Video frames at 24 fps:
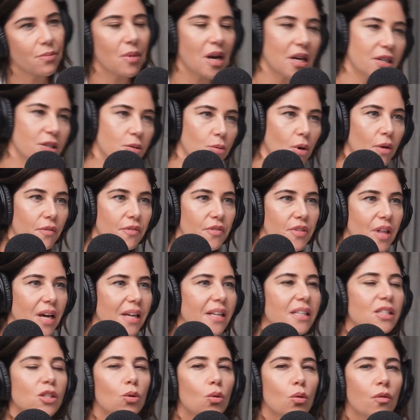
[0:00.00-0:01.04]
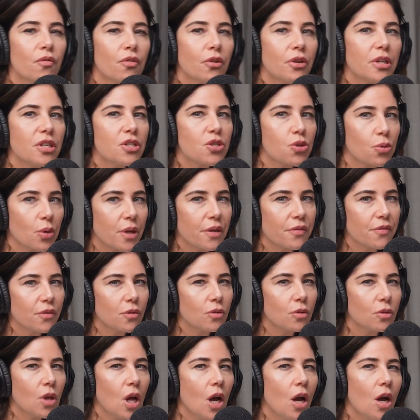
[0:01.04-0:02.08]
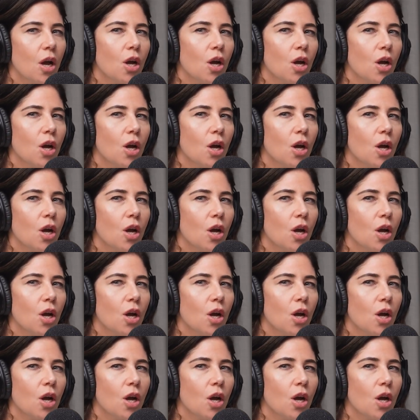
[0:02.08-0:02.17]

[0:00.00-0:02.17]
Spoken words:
Am I too old for that? It's all very joyful,